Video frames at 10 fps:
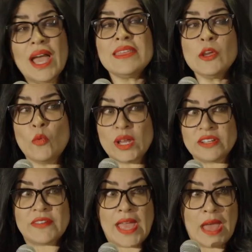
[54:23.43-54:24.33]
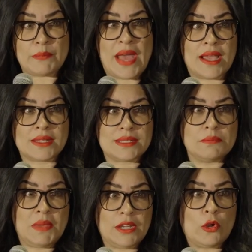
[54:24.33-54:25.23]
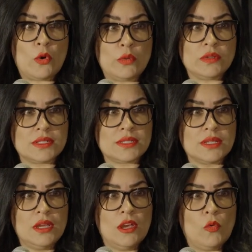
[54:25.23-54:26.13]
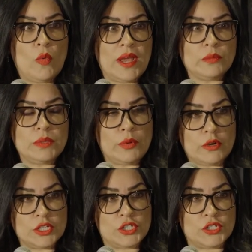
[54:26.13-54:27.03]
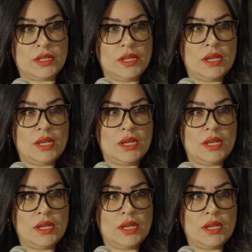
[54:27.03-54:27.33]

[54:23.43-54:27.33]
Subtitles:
I think one of MPAC's main goals when we push